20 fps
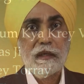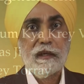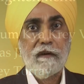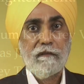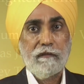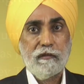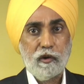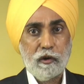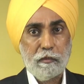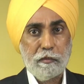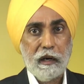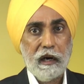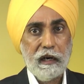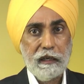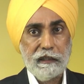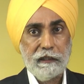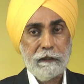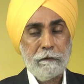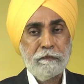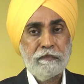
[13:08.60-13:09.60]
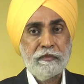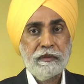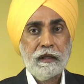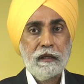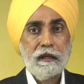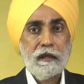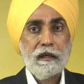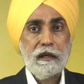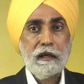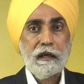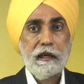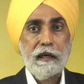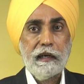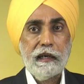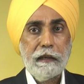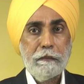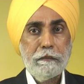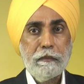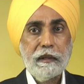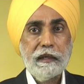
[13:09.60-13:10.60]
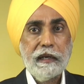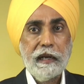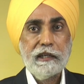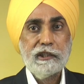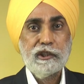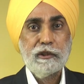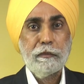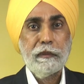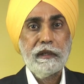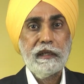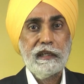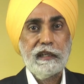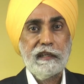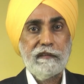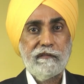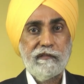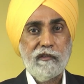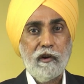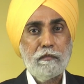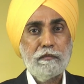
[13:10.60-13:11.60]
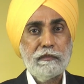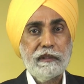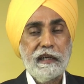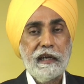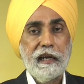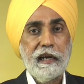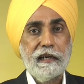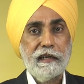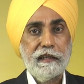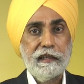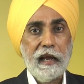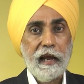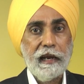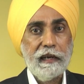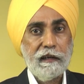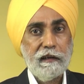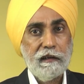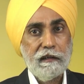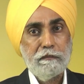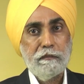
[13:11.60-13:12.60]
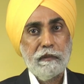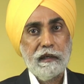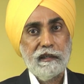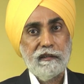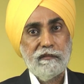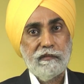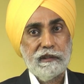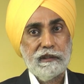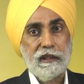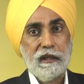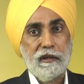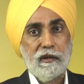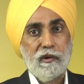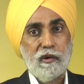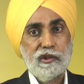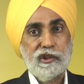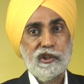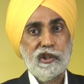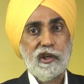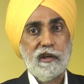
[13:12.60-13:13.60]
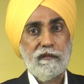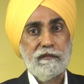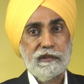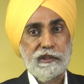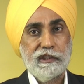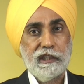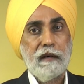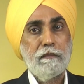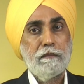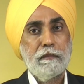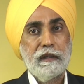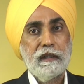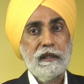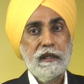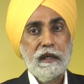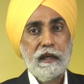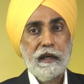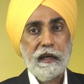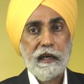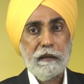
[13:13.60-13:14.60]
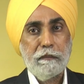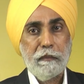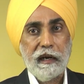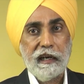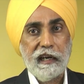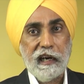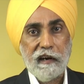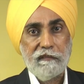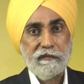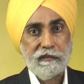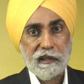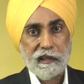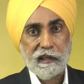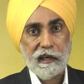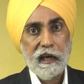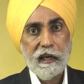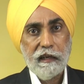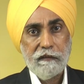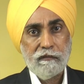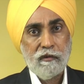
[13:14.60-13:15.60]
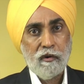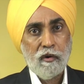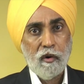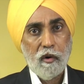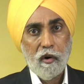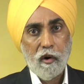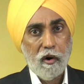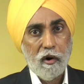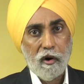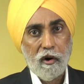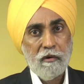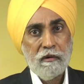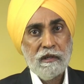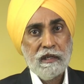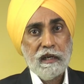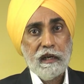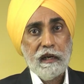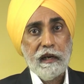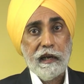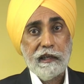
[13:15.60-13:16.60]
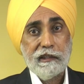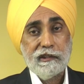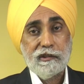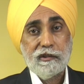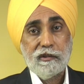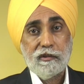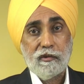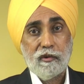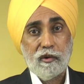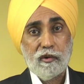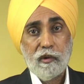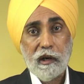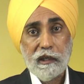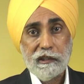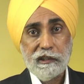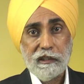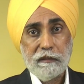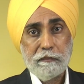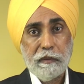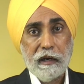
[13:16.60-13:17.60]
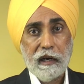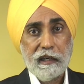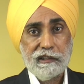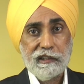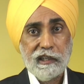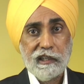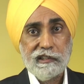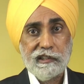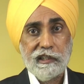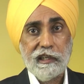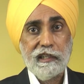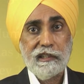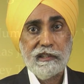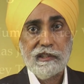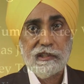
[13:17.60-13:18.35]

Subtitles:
of Gurbani liberates me from the entanglement with the notion of Jam in my afterlife. Or, as Guru Arjan Pacha says,